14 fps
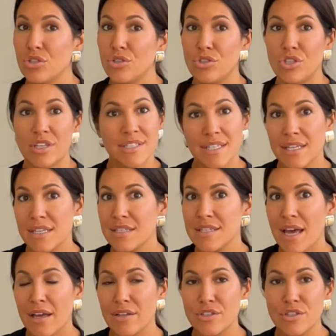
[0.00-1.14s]
just leads
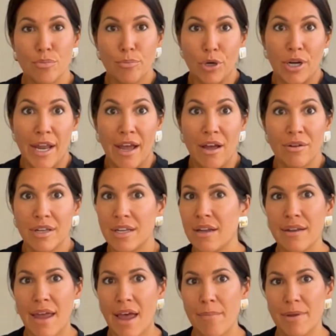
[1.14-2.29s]
to burnout and
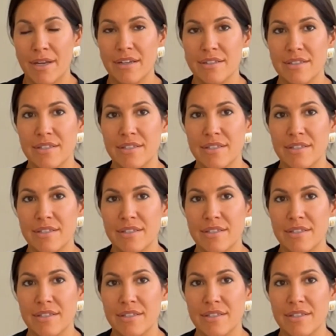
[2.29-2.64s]
unhappiness.